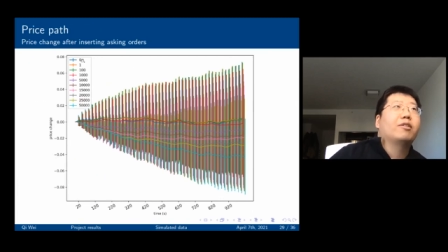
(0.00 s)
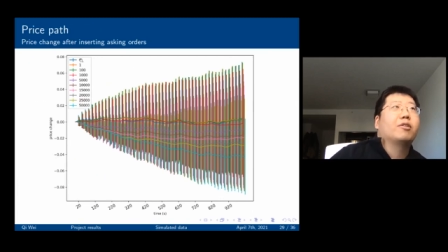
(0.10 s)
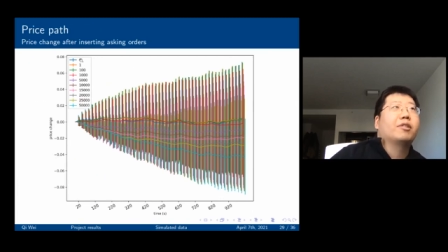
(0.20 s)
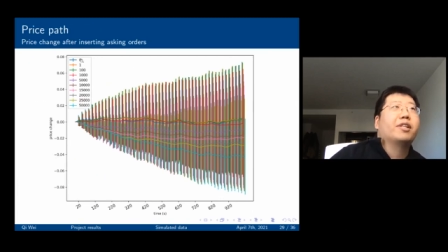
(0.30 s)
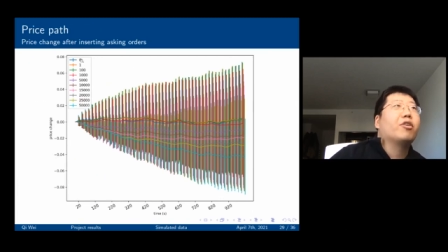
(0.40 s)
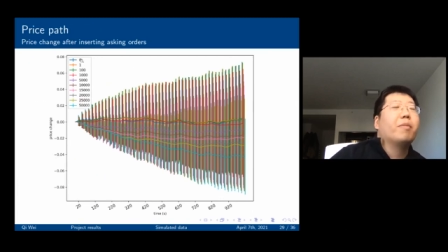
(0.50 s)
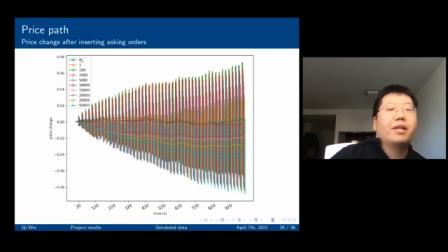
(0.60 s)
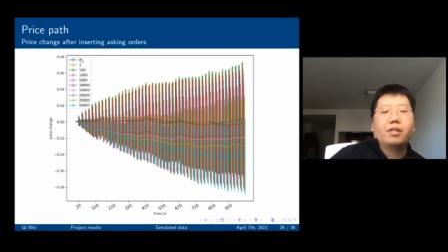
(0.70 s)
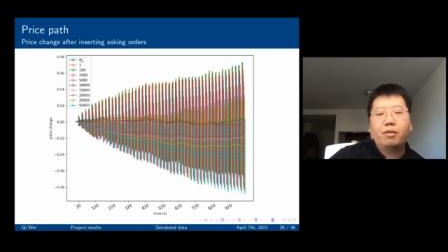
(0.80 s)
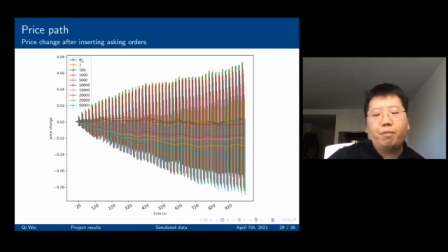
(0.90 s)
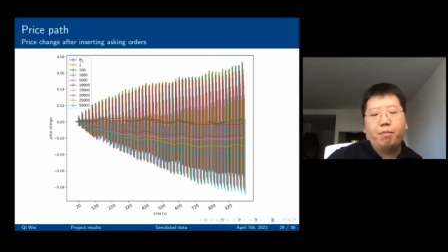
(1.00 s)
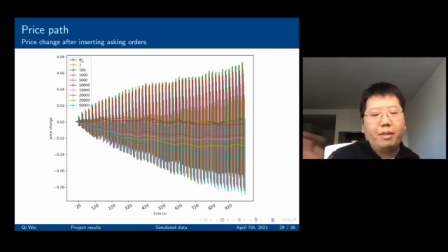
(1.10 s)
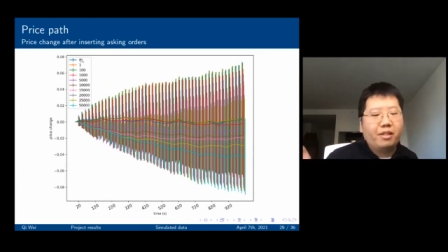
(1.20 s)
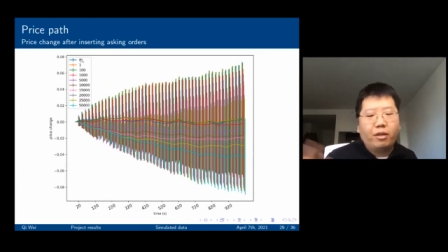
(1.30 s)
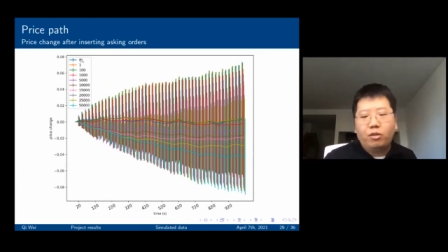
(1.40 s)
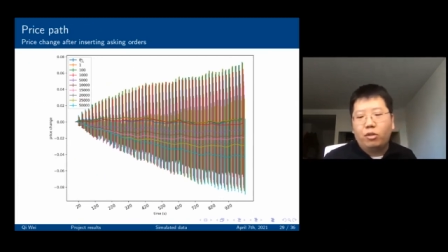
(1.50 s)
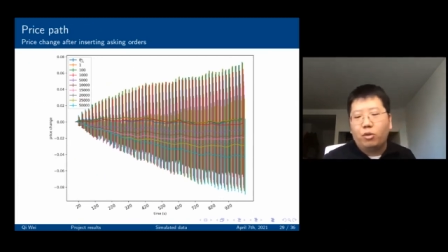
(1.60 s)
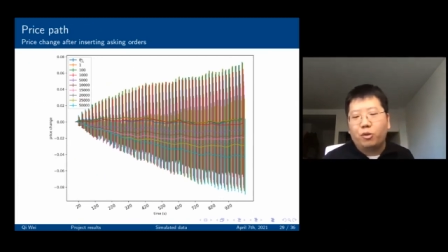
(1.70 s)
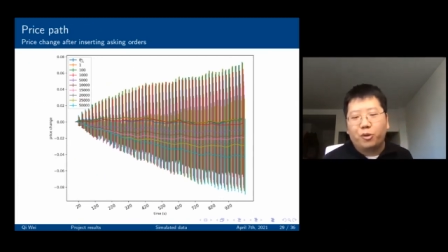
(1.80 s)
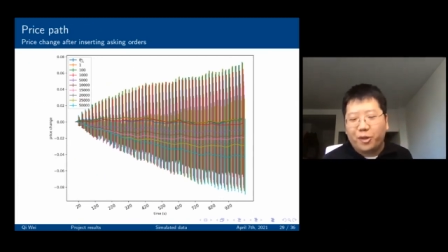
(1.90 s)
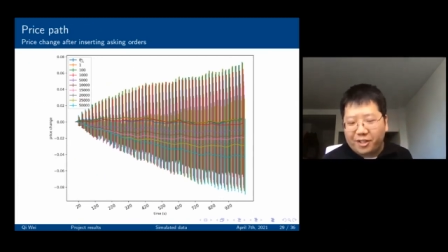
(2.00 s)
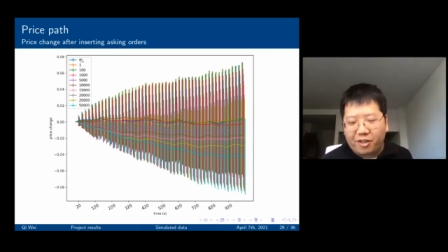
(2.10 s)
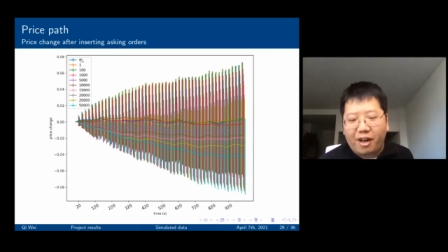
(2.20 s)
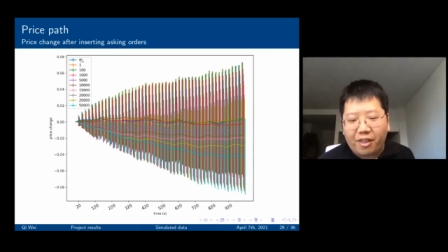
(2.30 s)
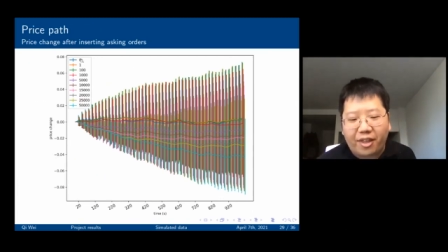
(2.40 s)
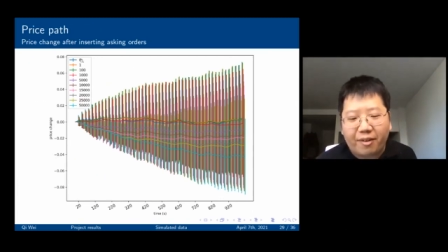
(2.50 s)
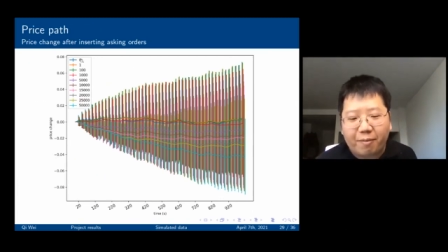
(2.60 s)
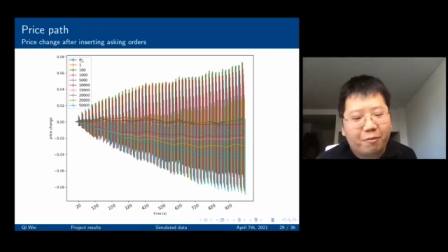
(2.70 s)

So 0 means that basically you don't insert anything.